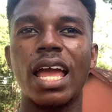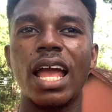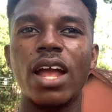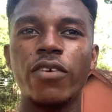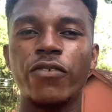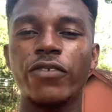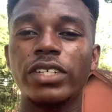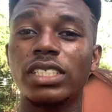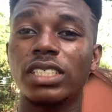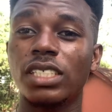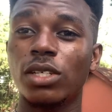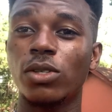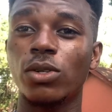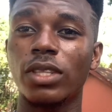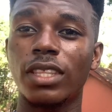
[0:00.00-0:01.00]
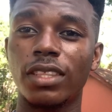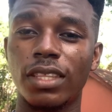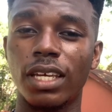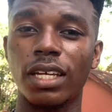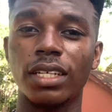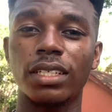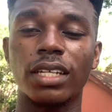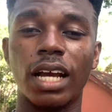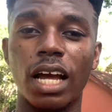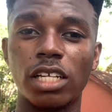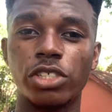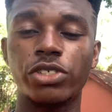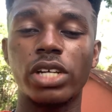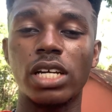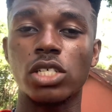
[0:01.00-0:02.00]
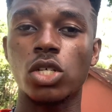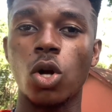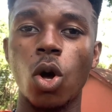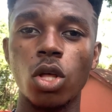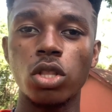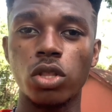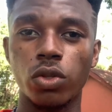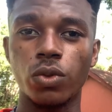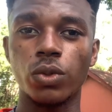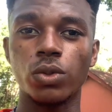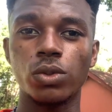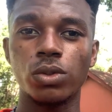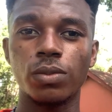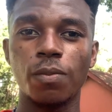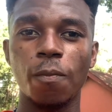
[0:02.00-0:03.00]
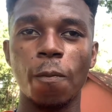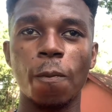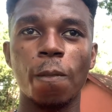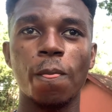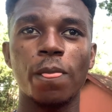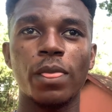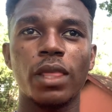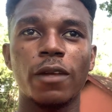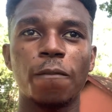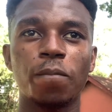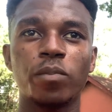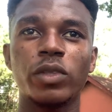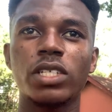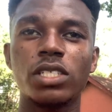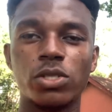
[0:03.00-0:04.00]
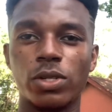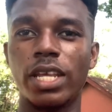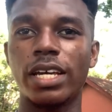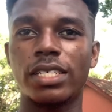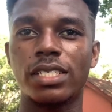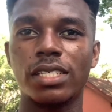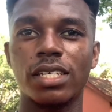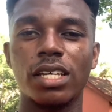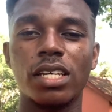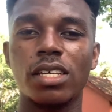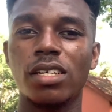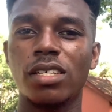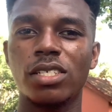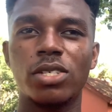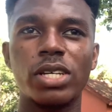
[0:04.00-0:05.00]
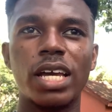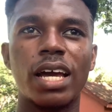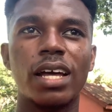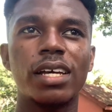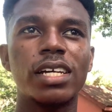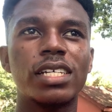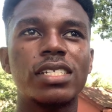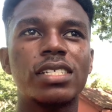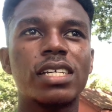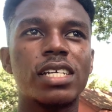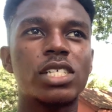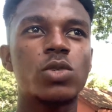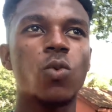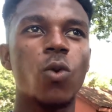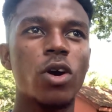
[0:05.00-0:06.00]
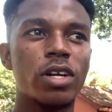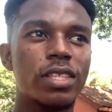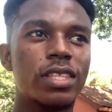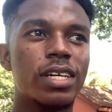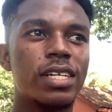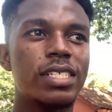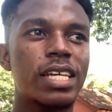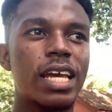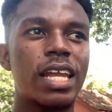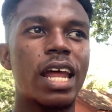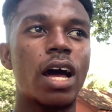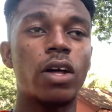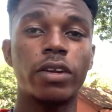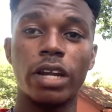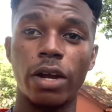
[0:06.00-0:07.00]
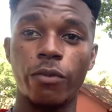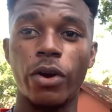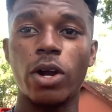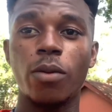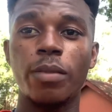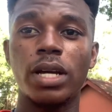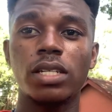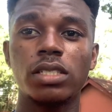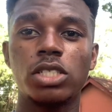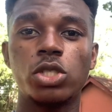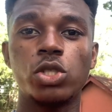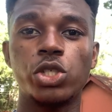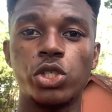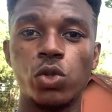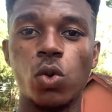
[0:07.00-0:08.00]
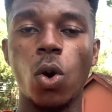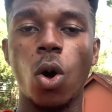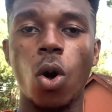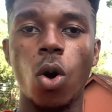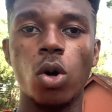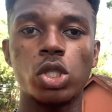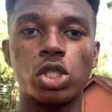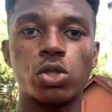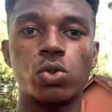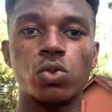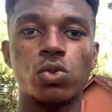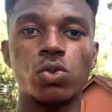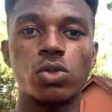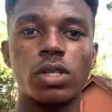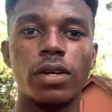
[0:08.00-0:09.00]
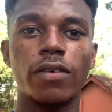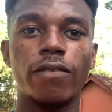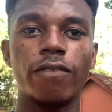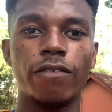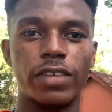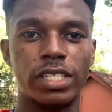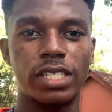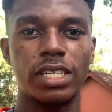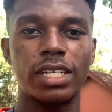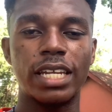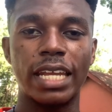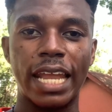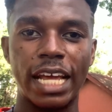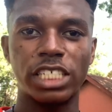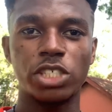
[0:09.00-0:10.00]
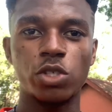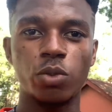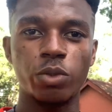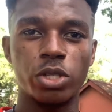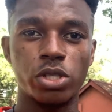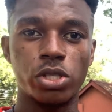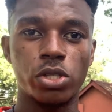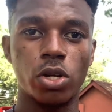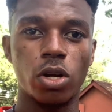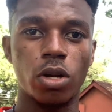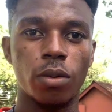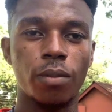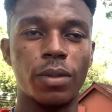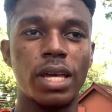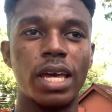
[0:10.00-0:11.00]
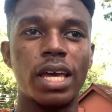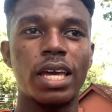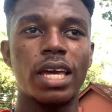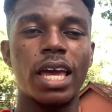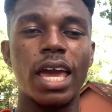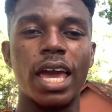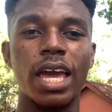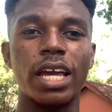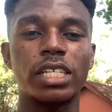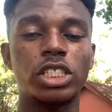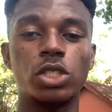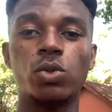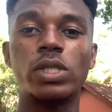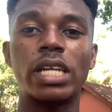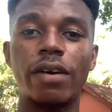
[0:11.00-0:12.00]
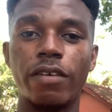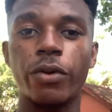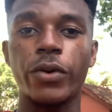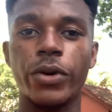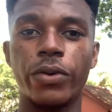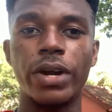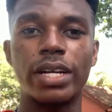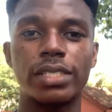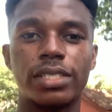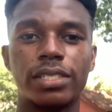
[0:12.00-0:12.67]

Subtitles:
every single thing the country has gone through to date. So yeah, it's worth it, and I'd recommend to you all to visit the National Museum, and you will never regret.